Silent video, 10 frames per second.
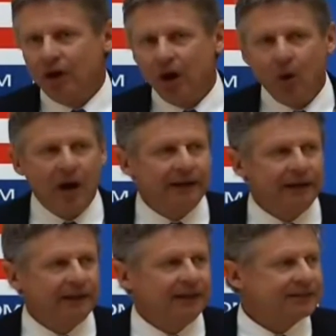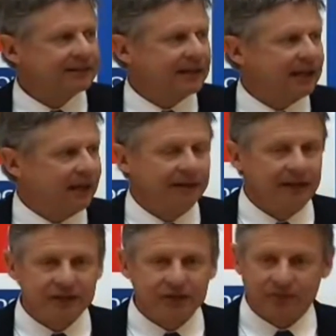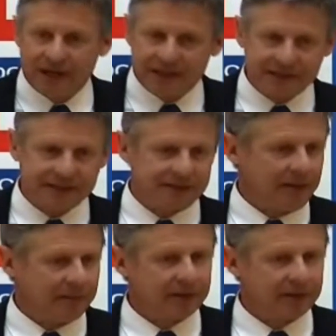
No one in this race,